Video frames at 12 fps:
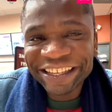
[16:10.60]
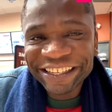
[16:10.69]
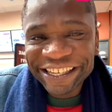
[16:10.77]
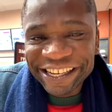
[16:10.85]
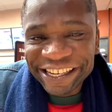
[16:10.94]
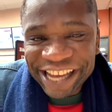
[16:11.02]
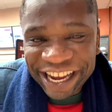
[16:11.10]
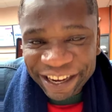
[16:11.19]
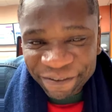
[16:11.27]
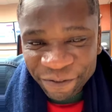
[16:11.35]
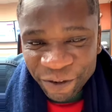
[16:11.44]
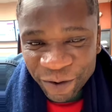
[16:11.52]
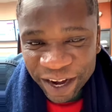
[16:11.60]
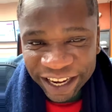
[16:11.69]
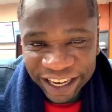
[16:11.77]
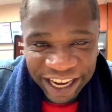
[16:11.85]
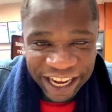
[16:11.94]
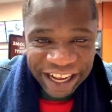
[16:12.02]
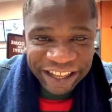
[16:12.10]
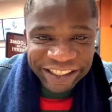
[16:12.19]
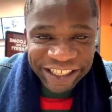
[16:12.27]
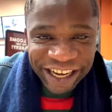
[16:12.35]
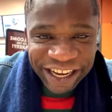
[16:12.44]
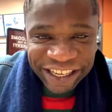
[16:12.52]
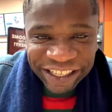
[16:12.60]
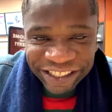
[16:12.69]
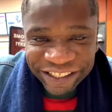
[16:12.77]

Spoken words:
Yeah, come for one. Chai.